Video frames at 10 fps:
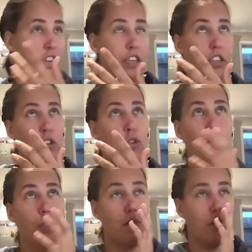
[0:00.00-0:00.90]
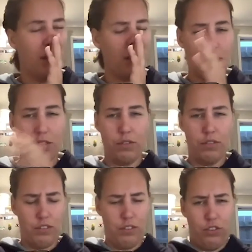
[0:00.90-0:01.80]
a
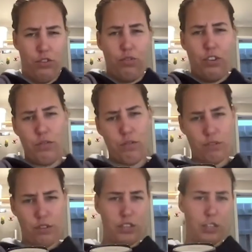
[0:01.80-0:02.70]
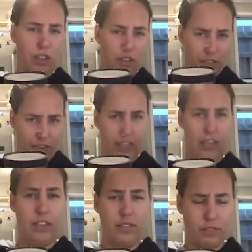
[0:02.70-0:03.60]
2-year-olds are
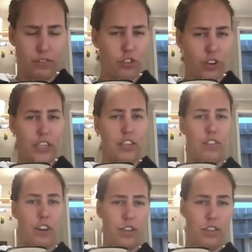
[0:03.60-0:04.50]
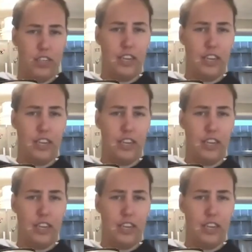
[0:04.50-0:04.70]
getting trained, right, to